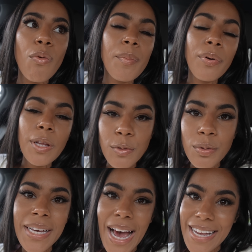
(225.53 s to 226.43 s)
So we pull up
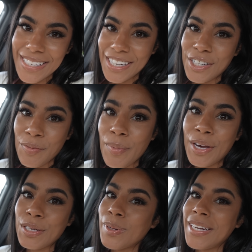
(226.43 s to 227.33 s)
to a gas station
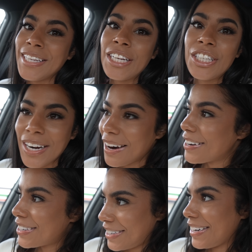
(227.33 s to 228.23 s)
because we need the
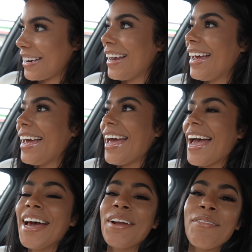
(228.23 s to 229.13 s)
charger.
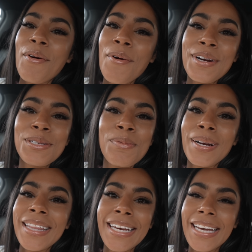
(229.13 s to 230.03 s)
And of course,
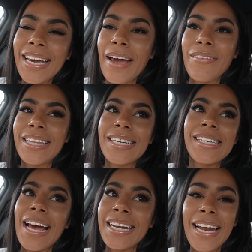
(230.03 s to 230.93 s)
we're thinking
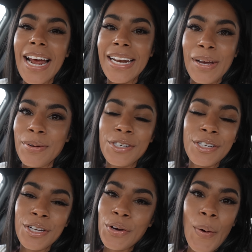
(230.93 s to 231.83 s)
everything's handy dandy. We're
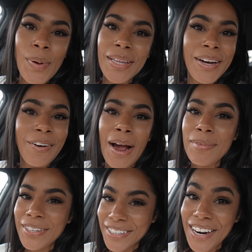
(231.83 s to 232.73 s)
just gonna go in there and
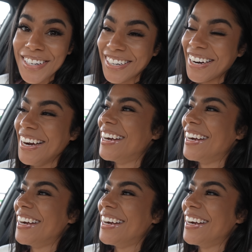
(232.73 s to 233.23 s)
grab the charger.